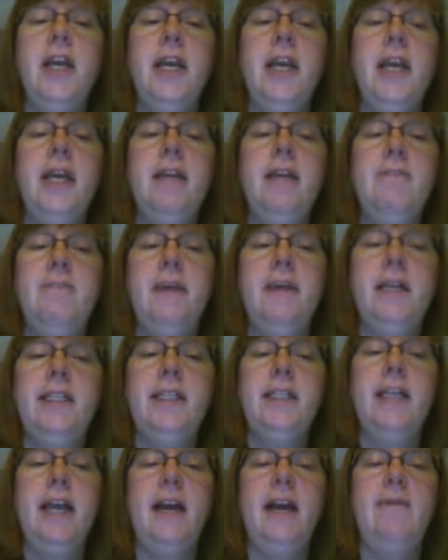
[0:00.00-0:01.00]
It
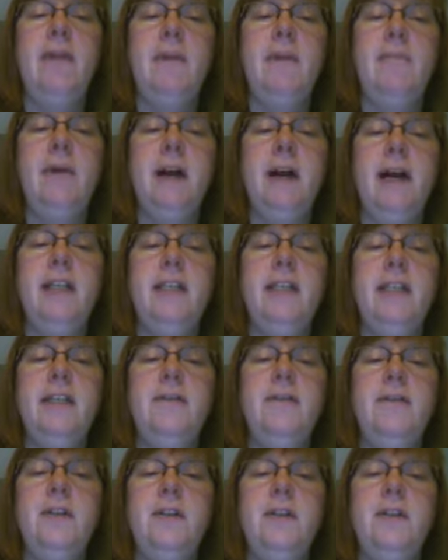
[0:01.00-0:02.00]
must have a
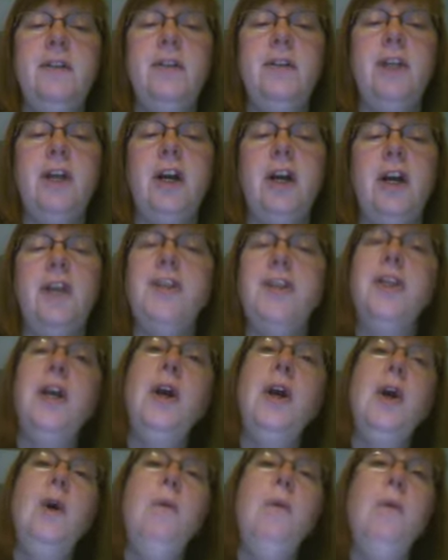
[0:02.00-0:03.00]
+2 charge.
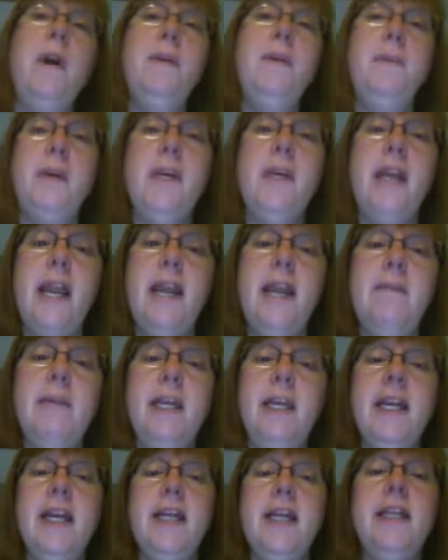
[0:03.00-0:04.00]
When we're
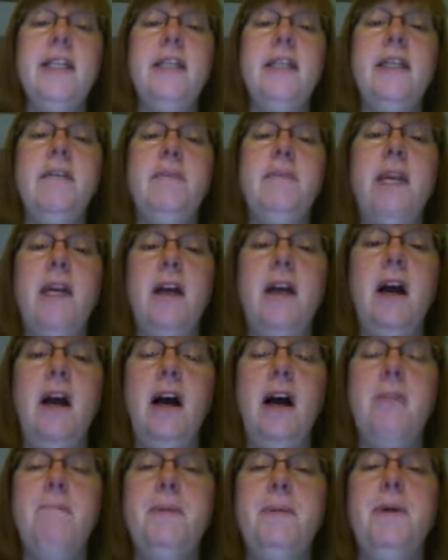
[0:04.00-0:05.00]
naming it, it's going to be
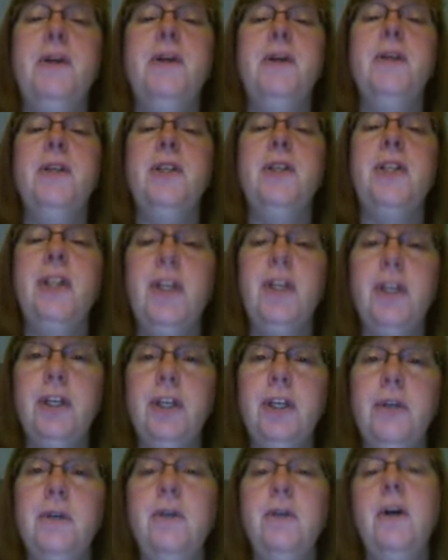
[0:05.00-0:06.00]
copper
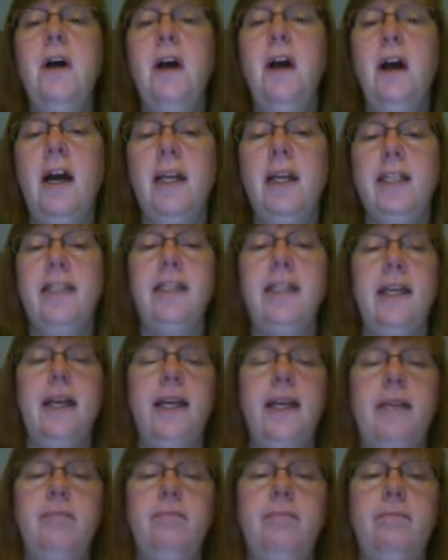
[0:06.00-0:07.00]
2 oxide.